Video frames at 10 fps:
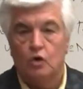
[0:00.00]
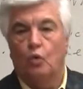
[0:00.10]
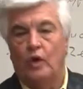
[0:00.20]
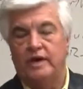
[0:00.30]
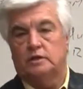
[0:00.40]

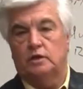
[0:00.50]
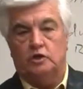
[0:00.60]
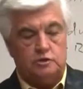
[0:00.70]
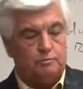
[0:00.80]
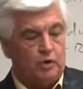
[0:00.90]
weight
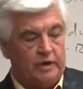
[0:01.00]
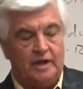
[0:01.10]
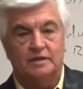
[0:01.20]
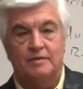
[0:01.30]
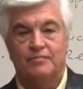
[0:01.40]
loss
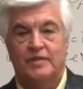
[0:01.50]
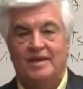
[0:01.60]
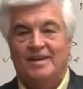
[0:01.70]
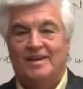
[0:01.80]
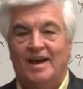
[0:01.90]
product.
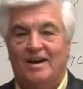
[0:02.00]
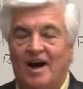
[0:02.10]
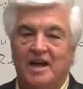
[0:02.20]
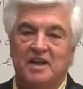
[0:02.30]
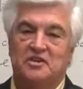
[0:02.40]
Now,
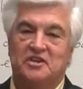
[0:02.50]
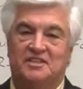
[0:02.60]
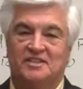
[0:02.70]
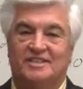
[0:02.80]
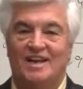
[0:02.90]
I don't
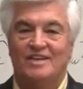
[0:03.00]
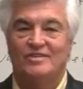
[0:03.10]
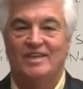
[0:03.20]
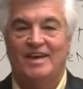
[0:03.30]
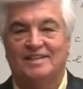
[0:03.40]
need to tell
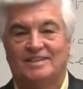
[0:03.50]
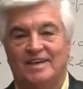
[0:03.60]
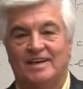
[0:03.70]
you that